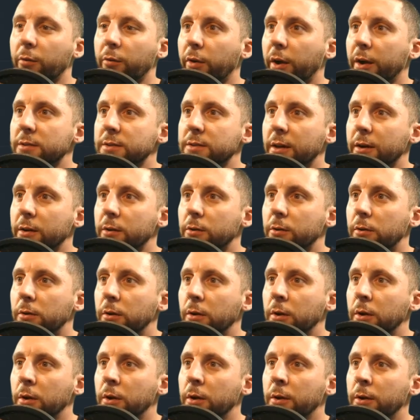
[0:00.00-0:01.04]
rectangle,
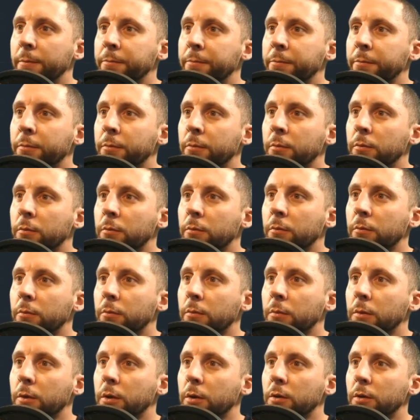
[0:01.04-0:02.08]

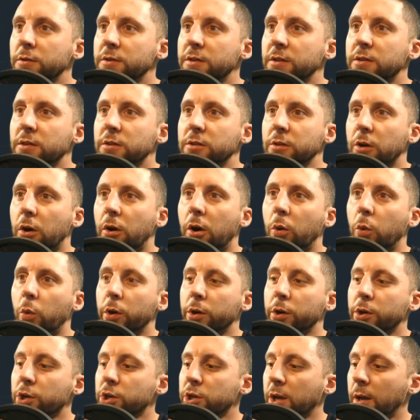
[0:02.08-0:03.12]
since it's all
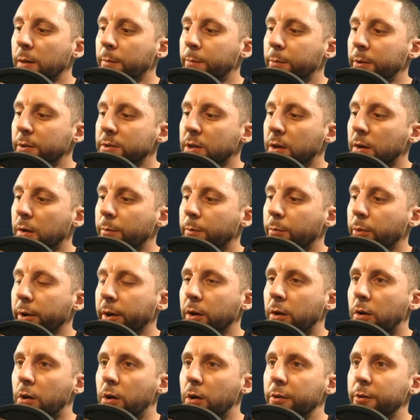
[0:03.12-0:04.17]
one shape, it's going to bring
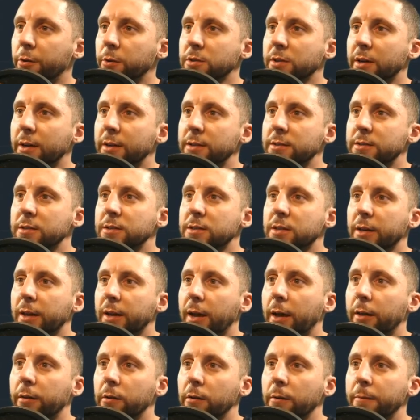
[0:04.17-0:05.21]
all those lines in
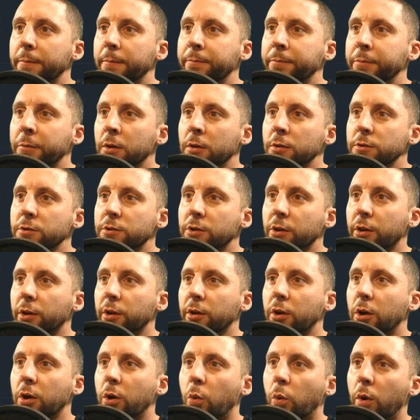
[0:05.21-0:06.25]
together. So you're going to
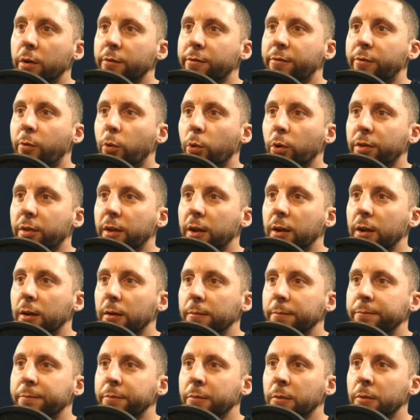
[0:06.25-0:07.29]
go 1/4 in.
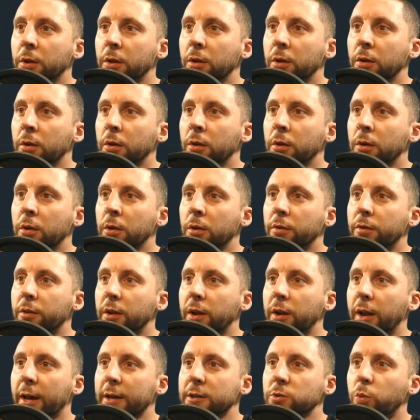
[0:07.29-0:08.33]
The
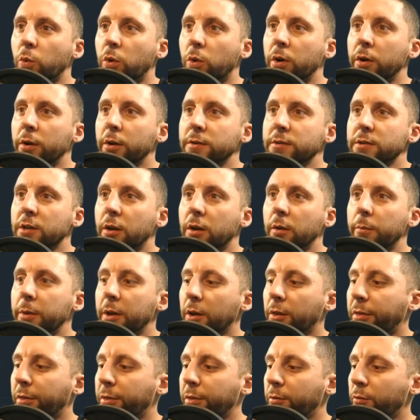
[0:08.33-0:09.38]
next one is going to be a
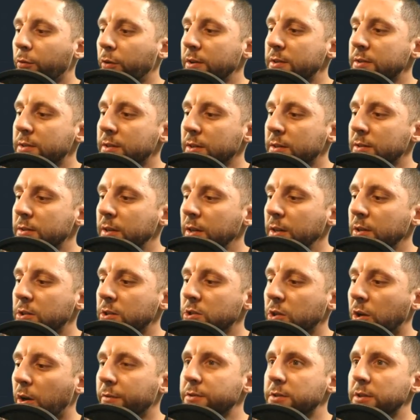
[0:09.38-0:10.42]
3/16
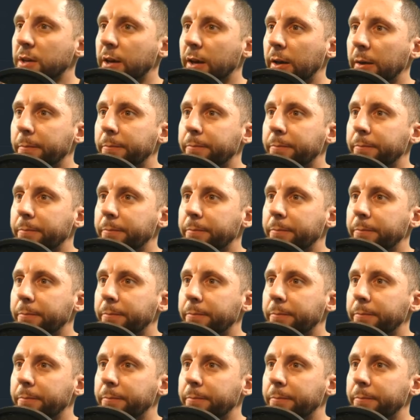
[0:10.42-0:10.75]
offset.